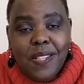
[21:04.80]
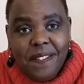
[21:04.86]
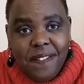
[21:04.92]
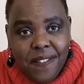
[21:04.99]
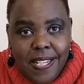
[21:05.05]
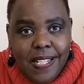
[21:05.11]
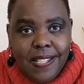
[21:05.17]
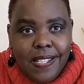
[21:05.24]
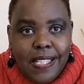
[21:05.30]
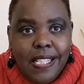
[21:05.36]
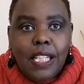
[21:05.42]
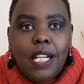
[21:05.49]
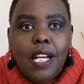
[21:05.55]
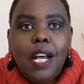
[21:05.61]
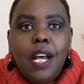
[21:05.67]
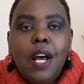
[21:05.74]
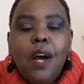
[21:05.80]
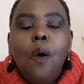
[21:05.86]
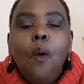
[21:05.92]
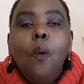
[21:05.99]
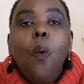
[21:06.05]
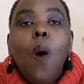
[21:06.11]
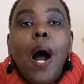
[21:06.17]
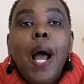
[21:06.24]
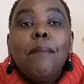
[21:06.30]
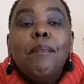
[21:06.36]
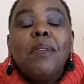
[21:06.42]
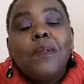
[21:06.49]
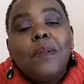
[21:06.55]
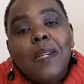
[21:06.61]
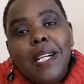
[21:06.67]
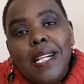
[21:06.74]
revising were able
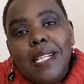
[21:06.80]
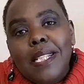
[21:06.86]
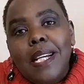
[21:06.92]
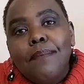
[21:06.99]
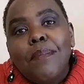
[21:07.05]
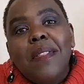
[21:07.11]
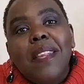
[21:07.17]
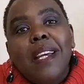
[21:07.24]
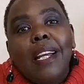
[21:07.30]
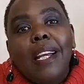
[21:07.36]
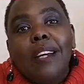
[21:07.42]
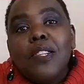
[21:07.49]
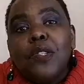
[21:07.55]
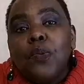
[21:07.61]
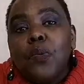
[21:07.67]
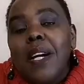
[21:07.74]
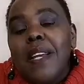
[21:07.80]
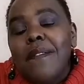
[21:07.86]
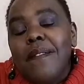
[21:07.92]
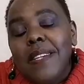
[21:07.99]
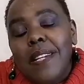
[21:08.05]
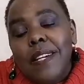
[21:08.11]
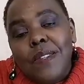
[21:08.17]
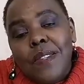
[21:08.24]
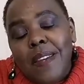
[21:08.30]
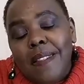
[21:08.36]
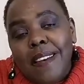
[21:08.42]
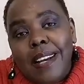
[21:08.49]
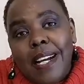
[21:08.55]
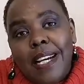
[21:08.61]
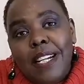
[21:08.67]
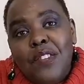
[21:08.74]
to catch up with the girls who are even outside the
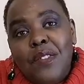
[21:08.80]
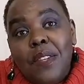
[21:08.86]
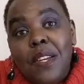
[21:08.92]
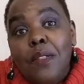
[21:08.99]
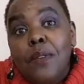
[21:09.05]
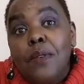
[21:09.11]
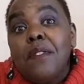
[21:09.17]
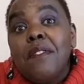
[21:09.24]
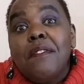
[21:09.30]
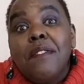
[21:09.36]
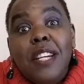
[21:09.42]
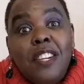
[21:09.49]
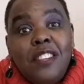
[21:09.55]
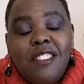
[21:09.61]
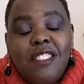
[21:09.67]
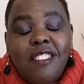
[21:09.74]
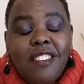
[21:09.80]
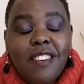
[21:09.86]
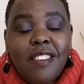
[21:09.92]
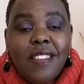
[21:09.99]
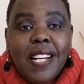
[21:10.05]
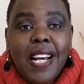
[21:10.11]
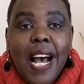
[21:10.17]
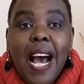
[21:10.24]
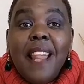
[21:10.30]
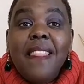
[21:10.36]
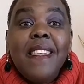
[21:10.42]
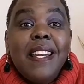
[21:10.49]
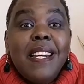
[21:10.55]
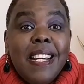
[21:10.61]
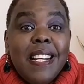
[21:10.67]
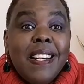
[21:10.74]
country through video call, and
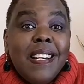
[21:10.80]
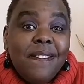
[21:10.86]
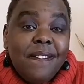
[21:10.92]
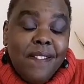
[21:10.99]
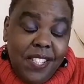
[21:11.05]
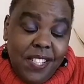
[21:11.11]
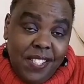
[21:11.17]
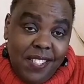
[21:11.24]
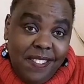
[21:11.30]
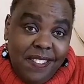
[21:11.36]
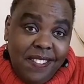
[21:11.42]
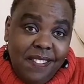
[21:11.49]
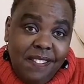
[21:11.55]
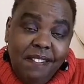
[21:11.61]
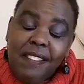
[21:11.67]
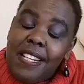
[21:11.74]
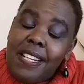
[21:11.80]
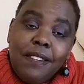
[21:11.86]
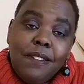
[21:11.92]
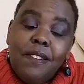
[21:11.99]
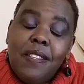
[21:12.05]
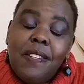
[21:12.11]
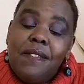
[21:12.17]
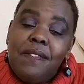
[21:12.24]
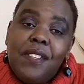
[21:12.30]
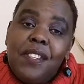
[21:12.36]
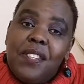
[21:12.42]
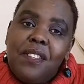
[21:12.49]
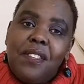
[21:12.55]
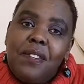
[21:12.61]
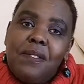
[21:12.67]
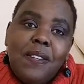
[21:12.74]
they did revision. Very good
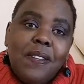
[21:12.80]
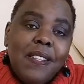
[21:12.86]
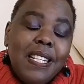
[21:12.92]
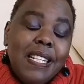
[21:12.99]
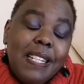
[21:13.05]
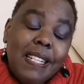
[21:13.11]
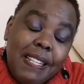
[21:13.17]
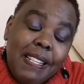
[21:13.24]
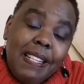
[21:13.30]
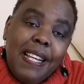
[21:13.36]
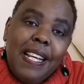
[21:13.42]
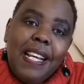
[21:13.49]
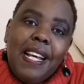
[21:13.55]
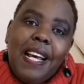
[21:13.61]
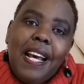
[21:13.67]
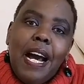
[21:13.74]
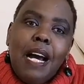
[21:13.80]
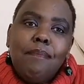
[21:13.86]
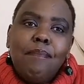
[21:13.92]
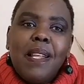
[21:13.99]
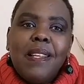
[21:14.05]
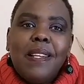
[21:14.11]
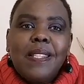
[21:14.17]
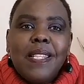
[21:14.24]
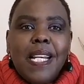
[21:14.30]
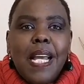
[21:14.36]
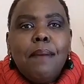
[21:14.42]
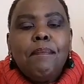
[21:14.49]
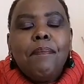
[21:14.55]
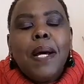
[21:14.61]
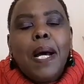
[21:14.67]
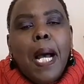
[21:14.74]
revision throughout the day. And by the
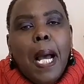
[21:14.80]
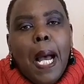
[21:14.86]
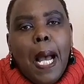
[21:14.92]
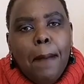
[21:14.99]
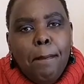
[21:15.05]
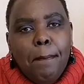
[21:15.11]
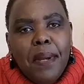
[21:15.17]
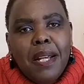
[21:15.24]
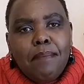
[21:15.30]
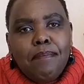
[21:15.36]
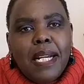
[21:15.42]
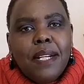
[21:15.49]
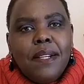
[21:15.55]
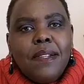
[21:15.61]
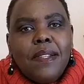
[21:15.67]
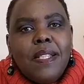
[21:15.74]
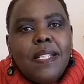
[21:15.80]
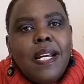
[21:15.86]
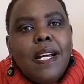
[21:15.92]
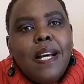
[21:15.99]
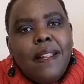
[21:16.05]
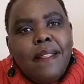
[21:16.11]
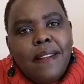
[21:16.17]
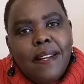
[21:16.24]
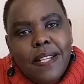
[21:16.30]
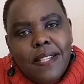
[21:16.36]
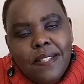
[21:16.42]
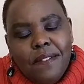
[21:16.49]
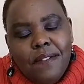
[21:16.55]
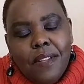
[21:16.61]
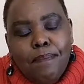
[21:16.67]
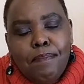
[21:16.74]
time I picked my daughter and the rest
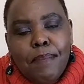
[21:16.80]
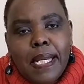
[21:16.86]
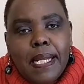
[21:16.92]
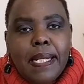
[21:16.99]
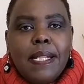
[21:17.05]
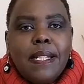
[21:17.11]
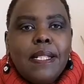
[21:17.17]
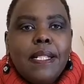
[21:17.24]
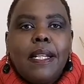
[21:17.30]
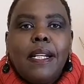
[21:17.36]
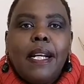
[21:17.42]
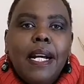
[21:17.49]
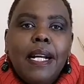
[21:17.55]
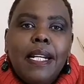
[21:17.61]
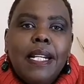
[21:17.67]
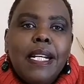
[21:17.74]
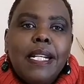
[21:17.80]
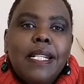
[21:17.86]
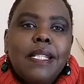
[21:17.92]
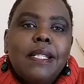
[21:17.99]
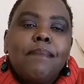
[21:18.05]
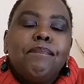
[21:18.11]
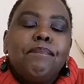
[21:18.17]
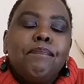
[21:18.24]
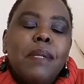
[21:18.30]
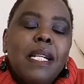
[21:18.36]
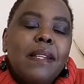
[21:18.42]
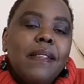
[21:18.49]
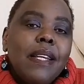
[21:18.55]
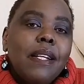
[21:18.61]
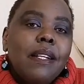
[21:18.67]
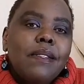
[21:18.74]
of the parents, guardians picked
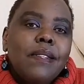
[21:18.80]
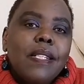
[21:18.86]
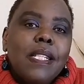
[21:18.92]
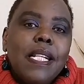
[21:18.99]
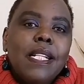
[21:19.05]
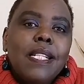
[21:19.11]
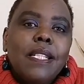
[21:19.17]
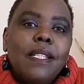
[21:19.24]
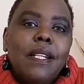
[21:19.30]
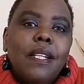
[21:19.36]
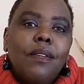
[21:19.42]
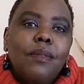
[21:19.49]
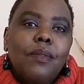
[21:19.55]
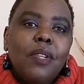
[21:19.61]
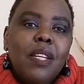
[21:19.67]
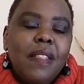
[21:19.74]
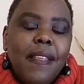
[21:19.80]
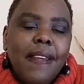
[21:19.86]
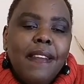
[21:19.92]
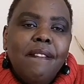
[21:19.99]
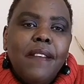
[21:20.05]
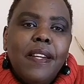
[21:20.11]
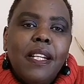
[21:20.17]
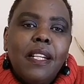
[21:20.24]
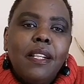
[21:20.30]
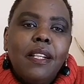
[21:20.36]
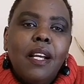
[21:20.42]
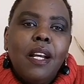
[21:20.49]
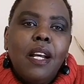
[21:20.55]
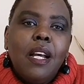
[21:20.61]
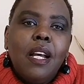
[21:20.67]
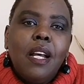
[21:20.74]
their daughters in the evening,
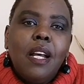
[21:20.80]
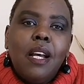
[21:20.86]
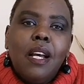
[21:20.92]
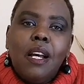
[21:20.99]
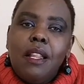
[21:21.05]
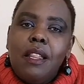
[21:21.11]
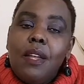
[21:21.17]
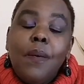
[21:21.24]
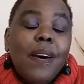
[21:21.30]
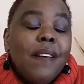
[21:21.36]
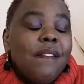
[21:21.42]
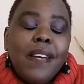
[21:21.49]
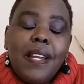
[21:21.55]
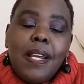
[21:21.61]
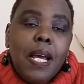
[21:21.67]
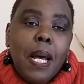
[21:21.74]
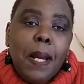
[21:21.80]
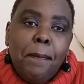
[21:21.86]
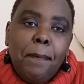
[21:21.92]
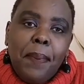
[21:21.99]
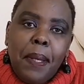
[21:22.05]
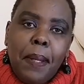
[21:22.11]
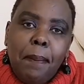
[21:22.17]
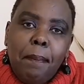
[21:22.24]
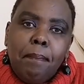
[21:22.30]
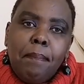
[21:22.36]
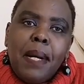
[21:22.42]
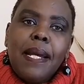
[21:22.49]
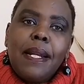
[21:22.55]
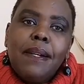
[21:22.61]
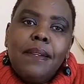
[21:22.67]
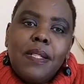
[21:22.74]
they were very happy.
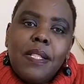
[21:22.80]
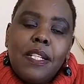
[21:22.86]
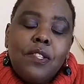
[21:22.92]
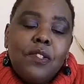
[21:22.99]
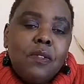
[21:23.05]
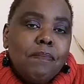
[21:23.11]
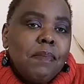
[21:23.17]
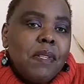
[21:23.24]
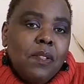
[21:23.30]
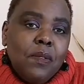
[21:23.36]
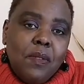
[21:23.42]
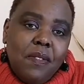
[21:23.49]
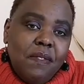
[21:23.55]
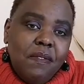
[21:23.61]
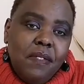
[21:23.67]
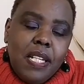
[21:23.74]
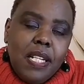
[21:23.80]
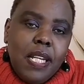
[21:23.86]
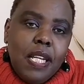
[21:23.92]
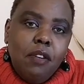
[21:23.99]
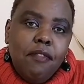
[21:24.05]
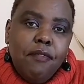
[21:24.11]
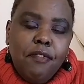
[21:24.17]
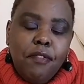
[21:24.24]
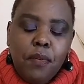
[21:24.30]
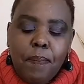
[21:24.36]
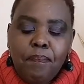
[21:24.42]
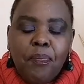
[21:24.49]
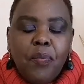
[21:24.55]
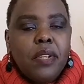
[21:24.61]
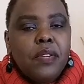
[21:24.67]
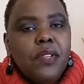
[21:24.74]
My daughter told me it was very helpful.
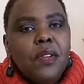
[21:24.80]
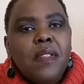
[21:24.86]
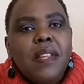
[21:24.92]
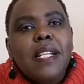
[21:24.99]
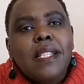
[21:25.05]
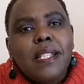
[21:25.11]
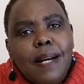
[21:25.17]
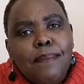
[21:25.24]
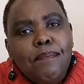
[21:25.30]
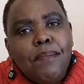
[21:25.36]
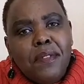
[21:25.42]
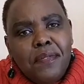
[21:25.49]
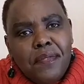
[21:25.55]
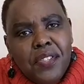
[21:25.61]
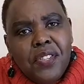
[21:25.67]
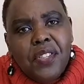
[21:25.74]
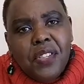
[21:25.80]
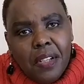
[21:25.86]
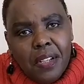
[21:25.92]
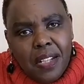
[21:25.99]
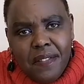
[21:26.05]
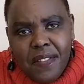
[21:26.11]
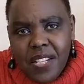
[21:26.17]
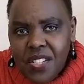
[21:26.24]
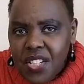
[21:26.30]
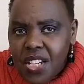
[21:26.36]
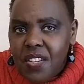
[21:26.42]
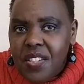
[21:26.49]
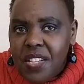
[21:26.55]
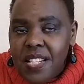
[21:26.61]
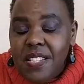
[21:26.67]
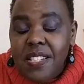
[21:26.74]
So there's that provision if your
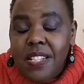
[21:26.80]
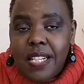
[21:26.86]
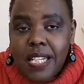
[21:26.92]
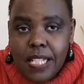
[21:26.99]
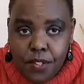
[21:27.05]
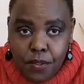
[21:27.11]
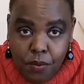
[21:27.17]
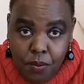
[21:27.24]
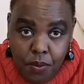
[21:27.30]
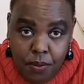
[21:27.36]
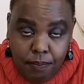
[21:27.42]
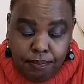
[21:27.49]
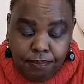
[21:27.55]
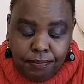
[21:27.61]
child is in day school.